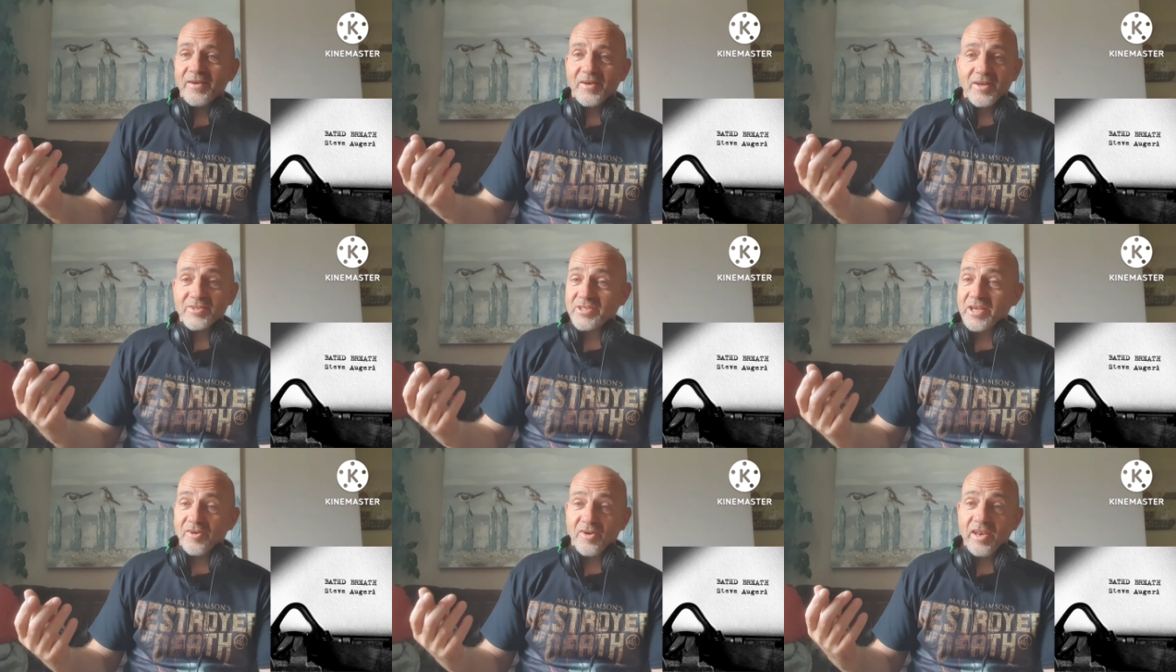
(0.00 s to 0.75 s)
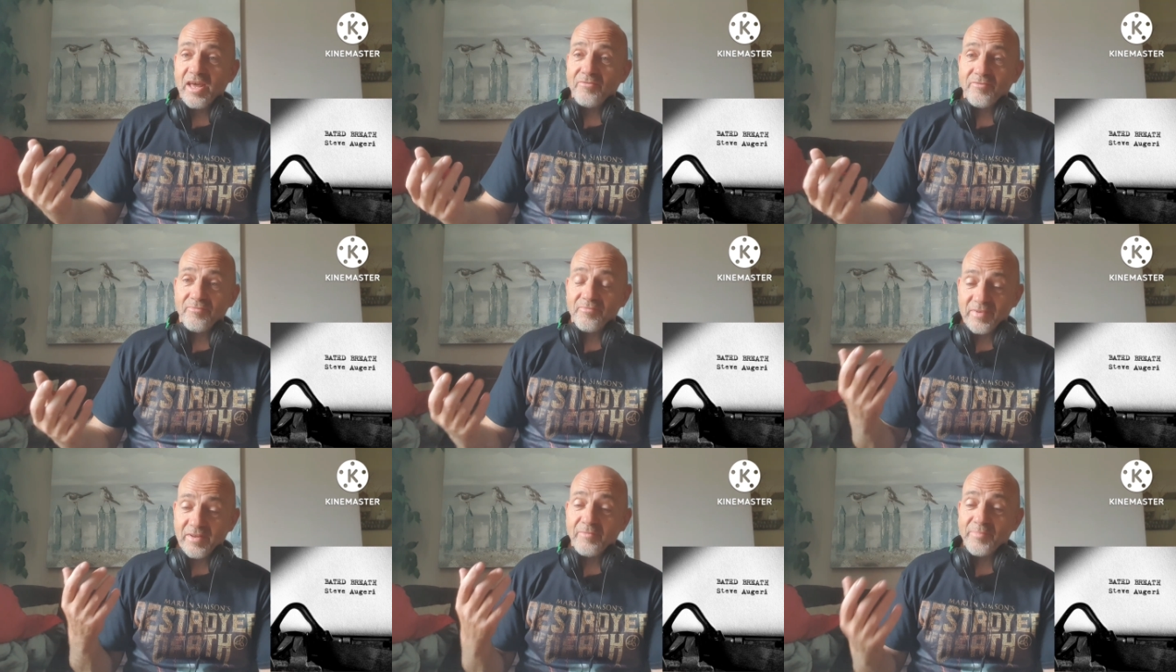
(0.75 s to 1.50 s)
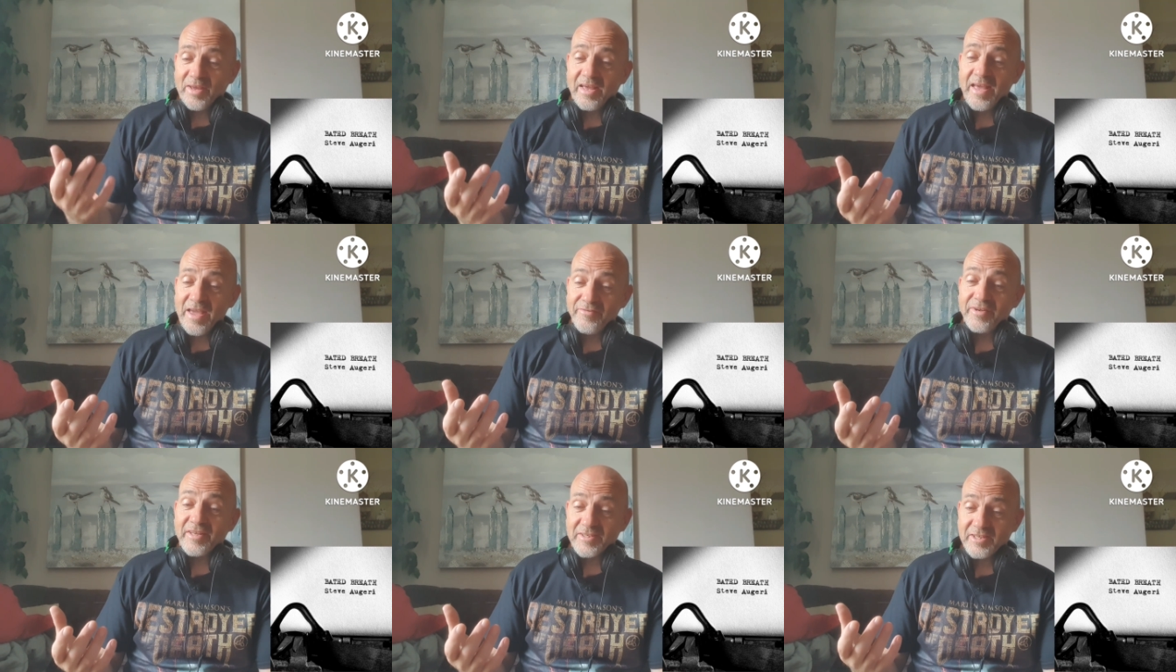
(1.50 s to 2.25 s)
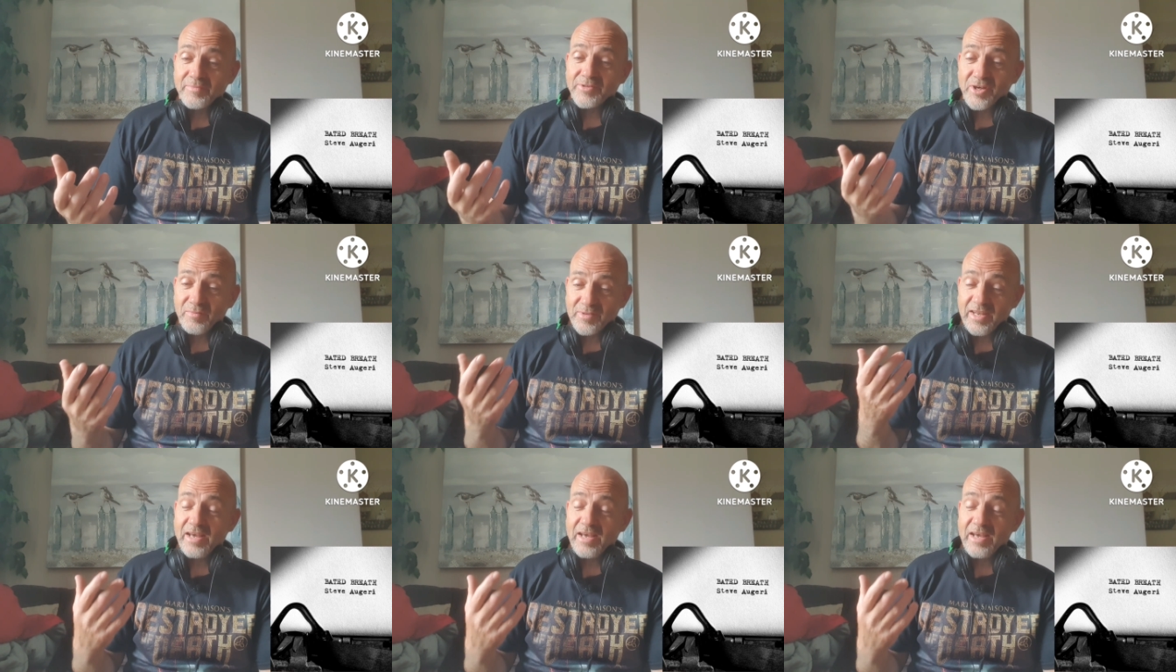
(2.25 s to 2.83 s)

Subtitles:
I was saying, I love a bit of heaviness sometimes.